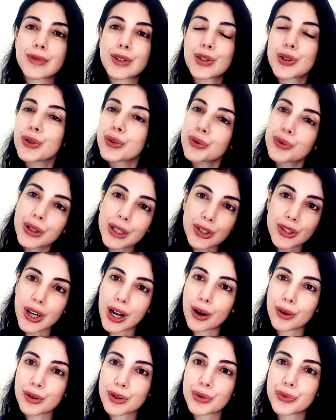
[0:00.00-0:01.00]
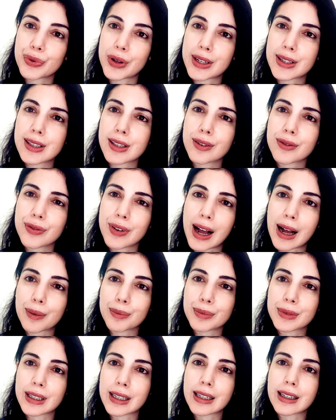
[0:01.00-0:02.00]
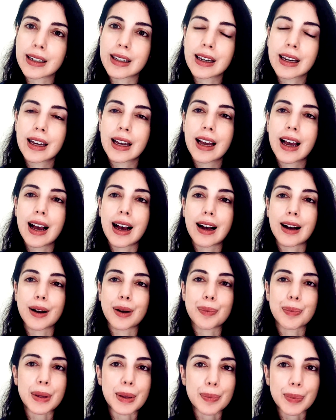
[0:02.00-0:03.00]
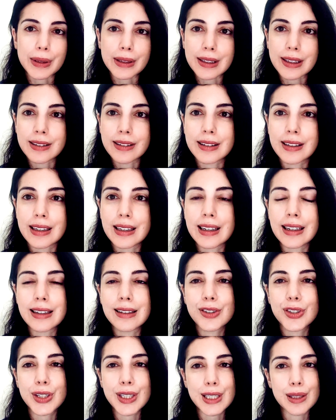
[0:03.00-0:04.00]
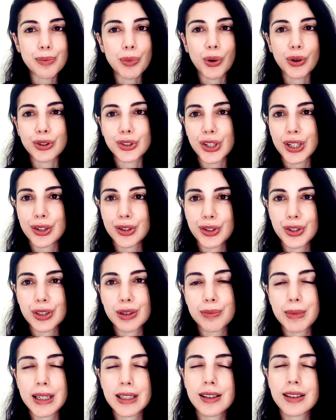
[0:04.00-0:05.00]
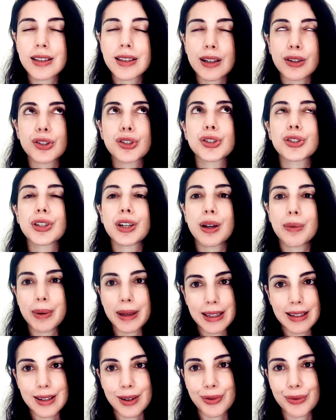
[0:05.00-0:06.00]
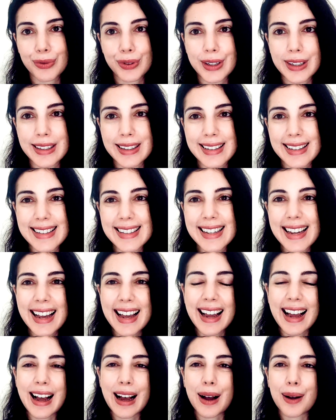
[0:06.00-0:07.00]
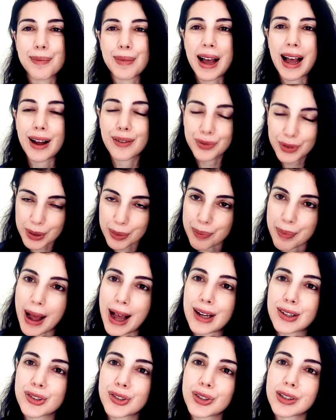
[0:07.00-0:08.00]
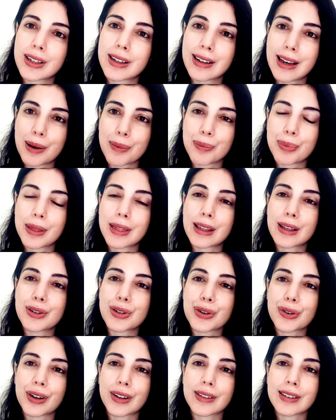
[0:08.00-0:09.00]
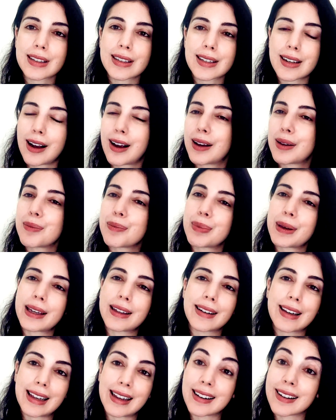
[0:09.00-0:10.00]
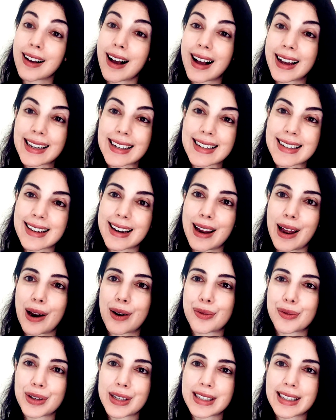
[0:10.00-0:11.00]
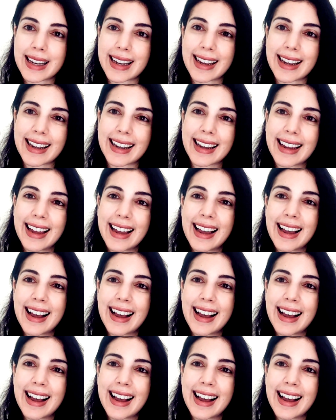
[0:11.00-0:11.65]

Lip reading: Do reach out to friends and family, people in need. Just small gestures make such a big difference. Have compassion and empathy during this time. Be a little kinder every day.